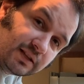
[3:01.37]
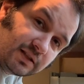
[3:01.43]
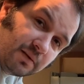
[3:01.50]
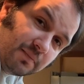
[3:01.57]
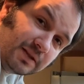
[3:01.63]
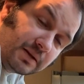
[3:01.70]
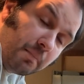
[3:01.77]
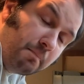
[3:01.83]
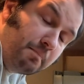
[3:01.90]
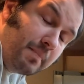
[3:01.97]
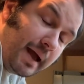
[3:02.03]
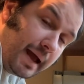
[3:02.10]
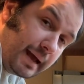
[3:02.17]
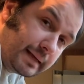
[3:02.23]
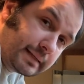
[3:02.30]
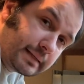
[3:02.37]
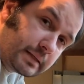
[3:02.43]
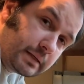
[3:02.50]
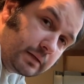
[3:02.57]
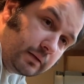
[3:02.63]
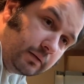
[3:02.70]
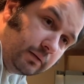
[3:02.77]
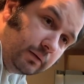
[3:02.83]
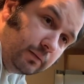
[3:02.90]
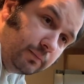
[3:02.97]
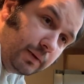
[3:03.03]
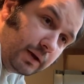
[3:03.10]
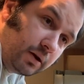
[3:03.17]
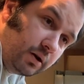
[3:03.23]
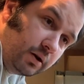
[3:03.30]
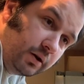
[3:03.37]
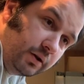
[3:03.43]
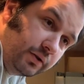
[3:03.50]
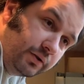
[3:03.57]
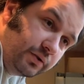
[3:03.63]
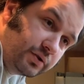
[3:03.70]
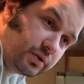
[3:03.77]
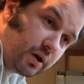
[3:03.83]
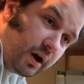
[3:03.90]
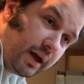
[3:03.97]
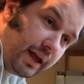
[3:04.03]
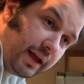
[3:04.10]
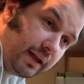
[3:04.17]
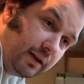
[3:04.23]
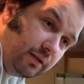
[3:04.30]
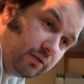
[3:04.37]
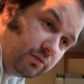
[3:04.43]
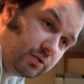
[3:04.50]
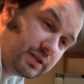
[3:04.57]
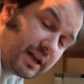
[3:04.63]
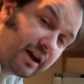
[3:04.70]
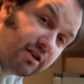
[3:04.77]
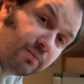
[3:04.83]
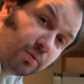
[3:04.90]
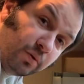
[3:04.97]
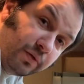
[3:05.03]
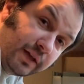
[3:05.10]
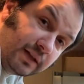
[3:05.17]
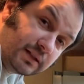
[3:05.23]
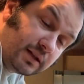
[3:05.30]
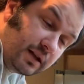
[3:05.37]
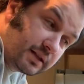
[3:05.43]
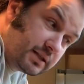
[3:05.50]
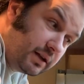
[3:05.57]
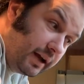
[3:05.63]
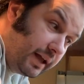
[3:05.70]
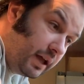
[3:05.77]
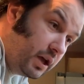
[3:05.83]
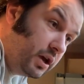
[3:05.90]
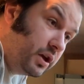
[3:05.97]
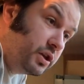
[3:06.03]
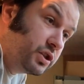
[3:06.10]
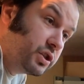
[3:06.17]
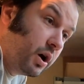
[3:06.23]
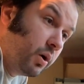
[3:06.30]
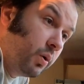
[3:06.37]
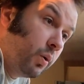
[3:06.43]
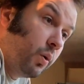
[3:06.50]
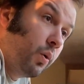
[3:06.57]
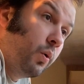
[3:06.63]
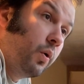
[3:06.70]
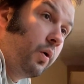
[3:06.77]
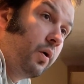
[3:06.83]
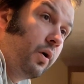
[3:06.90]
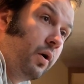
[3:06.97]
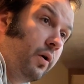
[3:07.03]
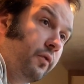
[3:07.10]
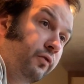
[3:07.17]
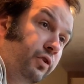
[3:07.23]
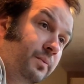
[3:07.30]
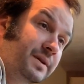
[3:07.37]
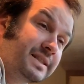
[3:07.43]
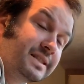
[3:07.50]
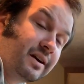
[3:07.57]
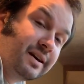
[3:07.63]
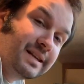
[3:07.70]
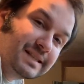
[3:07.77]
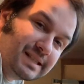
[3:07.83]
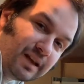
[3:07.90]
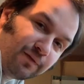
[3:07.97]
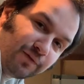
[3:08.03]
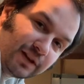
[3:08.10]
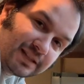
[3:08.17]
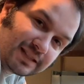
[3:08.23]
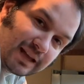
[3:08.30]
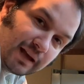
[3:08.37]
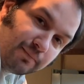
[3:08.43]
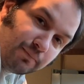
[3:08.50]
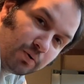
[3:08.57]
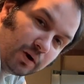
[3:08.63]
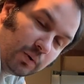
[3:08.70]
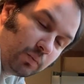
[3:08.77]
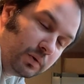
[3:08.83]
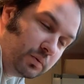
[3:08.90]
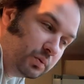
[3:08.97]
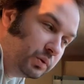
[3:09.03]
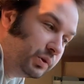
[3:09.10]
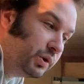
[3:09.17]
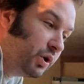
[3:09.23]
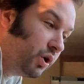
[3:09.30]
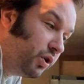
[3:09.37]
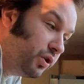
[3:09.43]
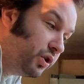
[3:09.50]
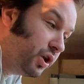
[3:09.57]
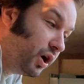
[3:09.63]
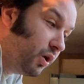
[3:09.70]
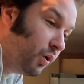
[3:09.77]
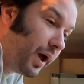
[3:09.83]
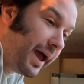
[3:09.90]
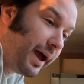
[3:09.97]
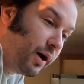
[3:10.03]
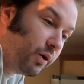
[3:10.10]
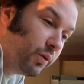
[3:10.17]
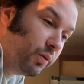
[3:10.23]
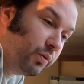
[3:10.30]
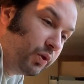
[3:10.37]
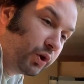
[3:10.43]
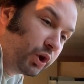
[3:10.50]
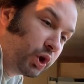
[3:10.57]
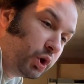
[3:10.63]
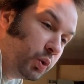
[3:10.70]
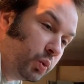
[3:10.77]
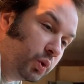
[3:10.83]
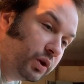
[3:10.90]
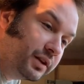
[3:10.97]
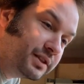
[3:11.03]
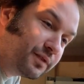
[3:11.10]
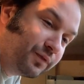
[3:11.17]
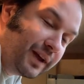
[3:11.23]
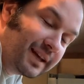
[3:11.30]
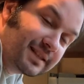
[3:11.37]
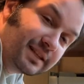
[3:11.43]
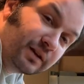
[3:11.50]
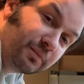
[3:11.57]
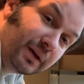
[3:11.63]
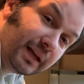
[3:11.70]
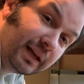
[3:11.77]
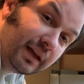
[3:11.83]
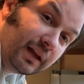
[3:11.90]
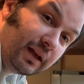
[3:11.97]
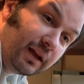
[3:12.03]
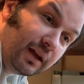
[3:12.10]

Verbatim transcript: system is a mess because I ate terrible things last night. So from a scientific standpoint, we will not know how the Huel is affecting me,